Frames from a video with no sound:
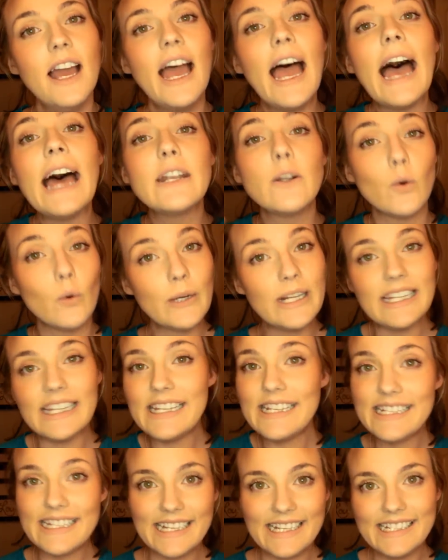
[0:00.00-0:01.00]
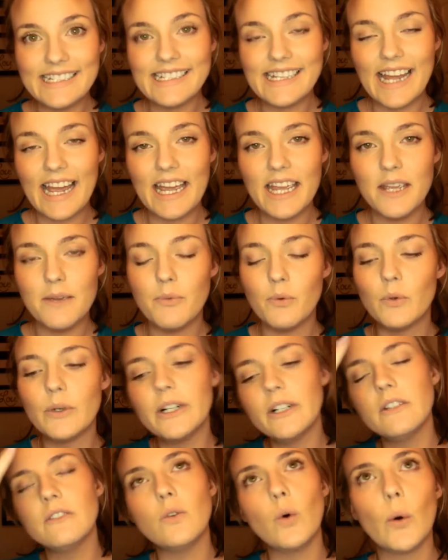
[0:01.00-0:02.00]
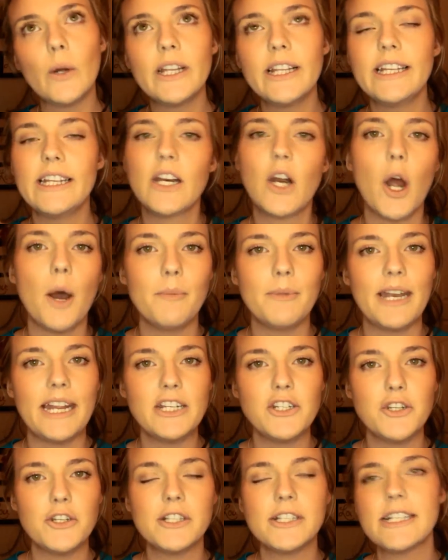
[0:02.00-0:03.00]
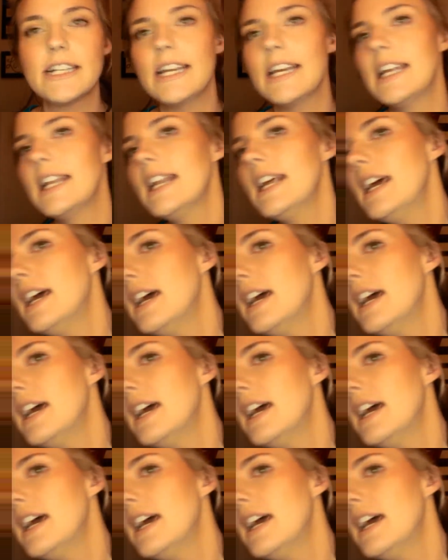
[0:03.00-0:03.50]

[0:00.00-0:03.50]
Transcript: an oily skin type, well, oily to combination skin.